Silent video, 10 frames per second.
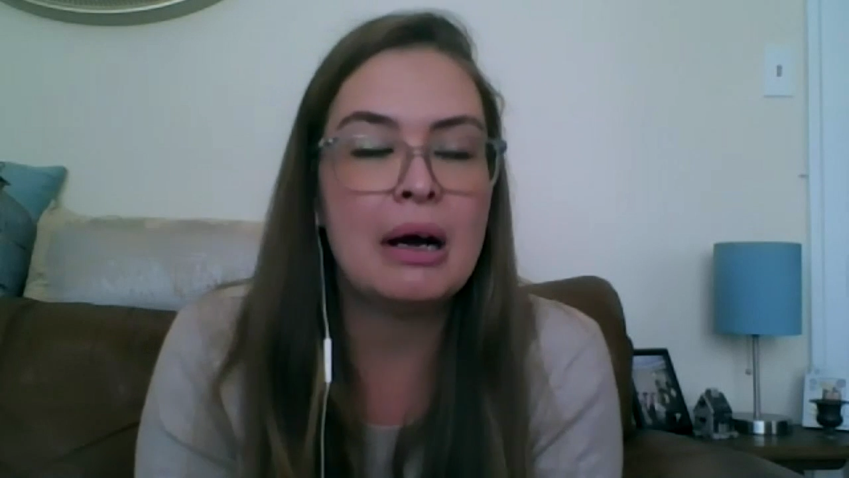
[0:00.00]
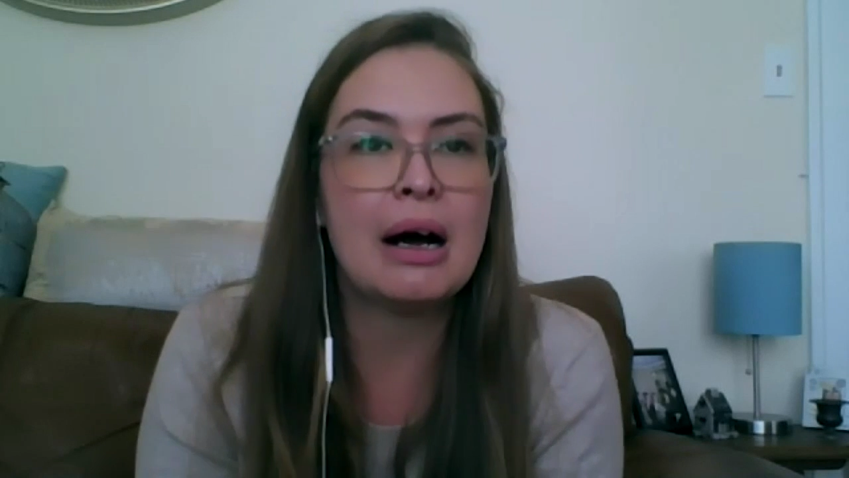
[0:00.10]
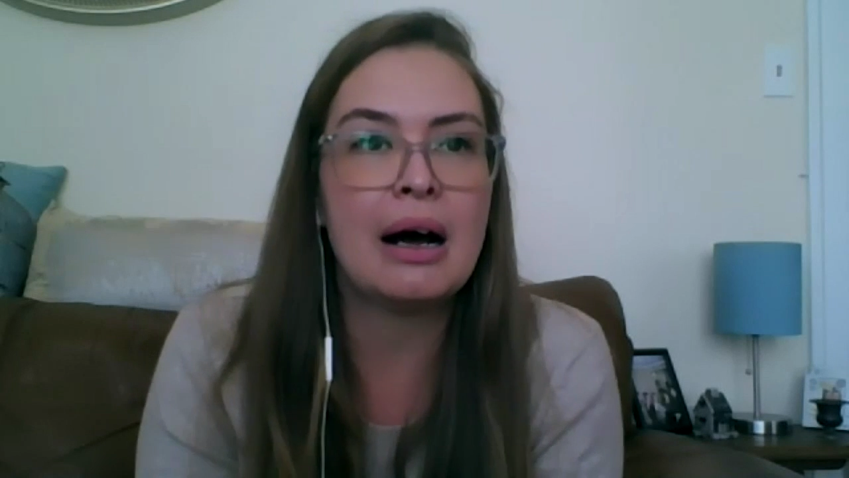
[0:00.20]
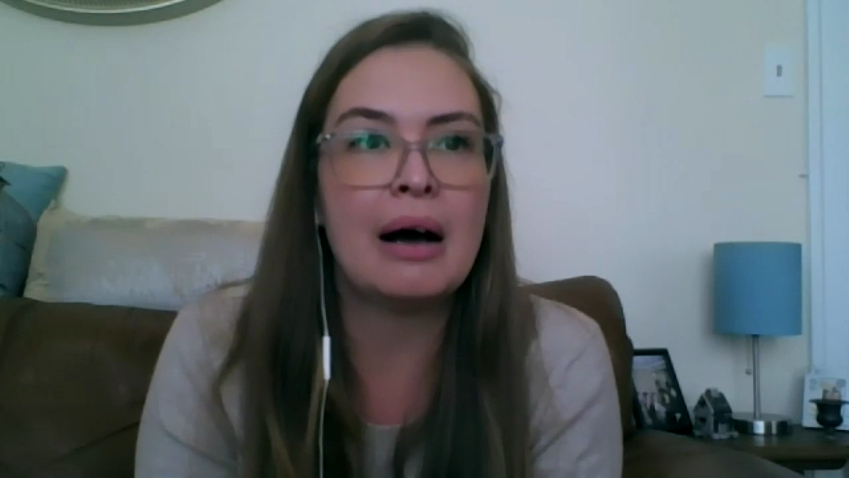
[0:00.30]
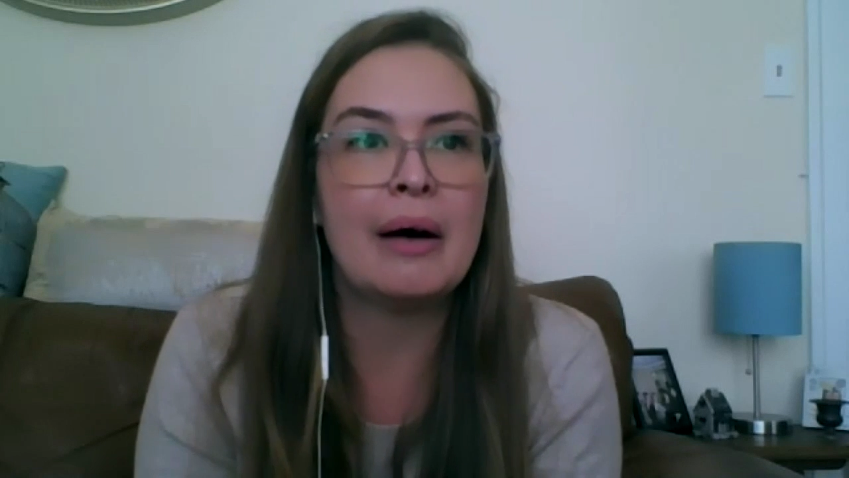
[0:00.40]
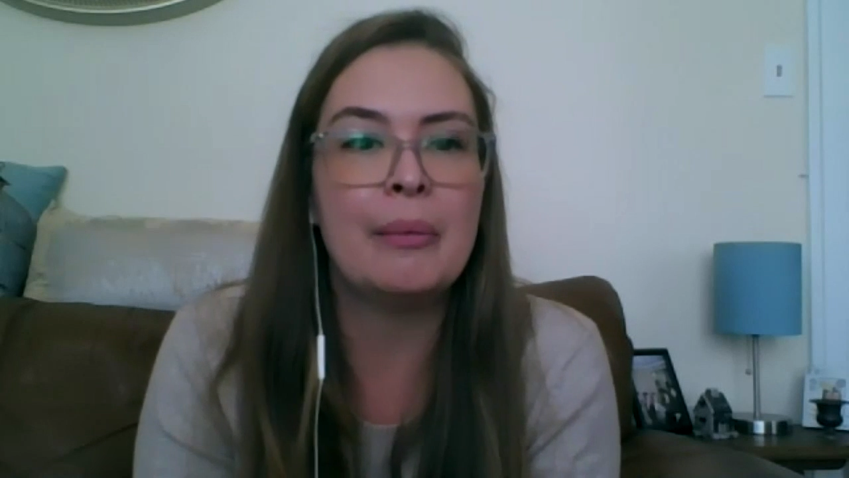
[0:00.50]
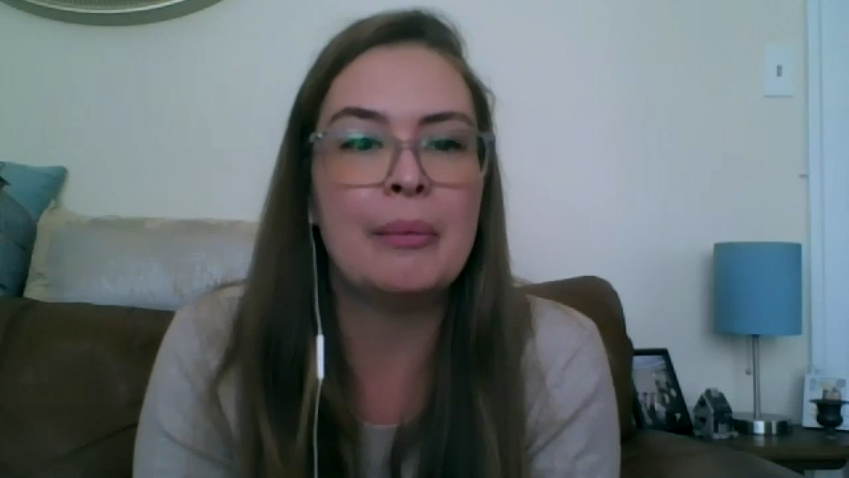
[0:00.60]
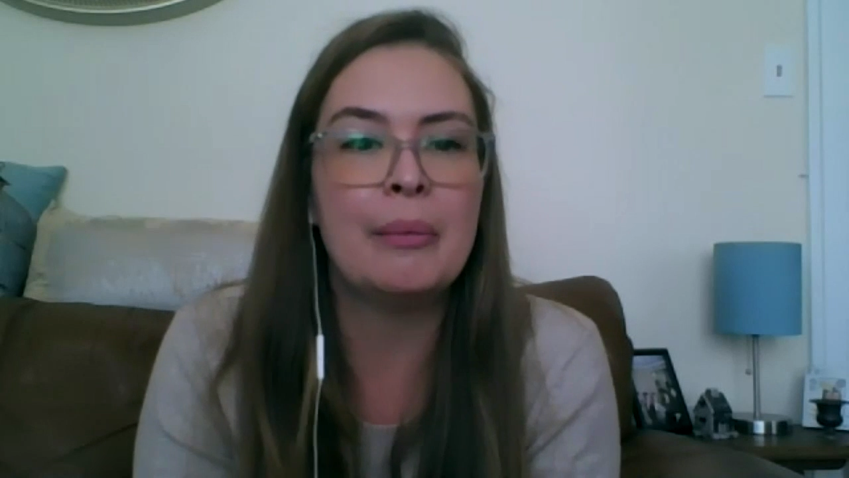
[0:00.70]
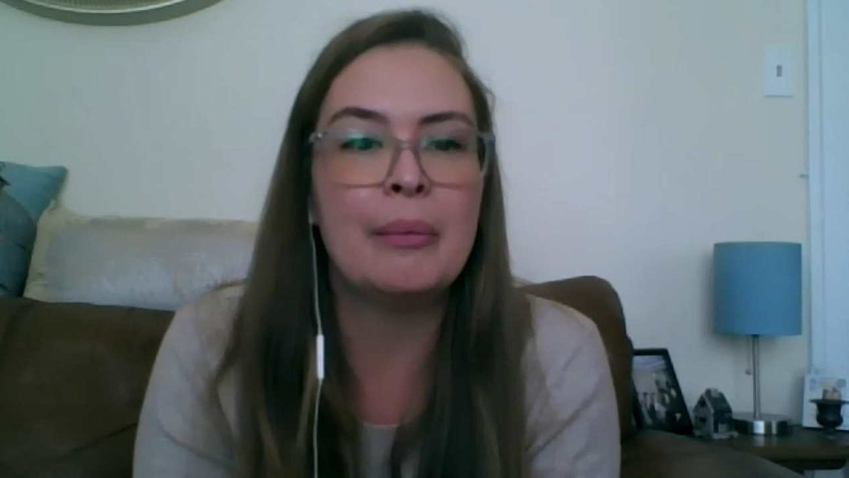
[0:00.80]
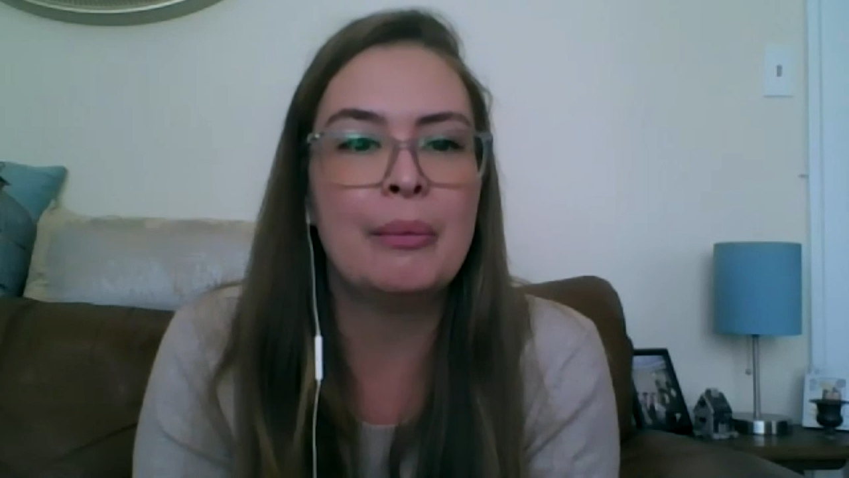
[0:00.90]

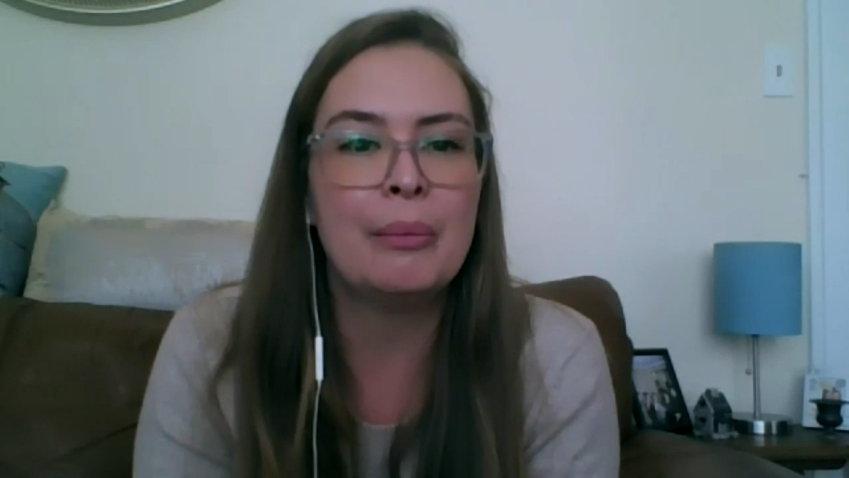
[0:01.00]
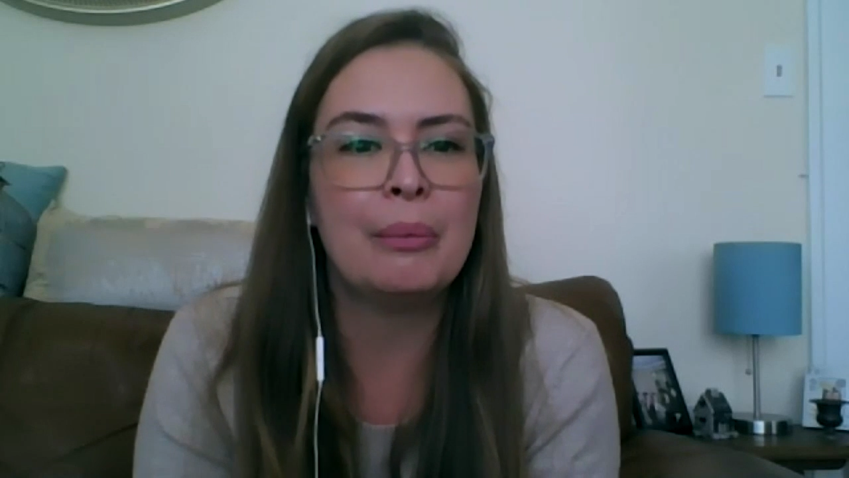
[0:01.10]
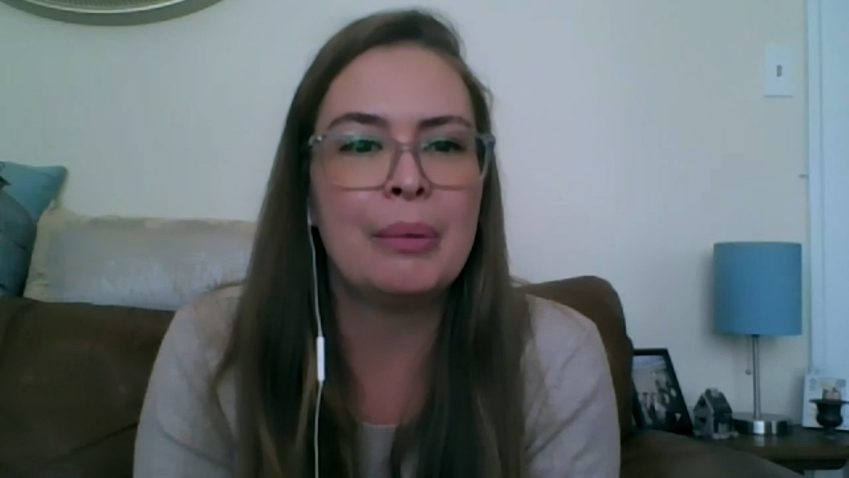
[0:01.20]
Um,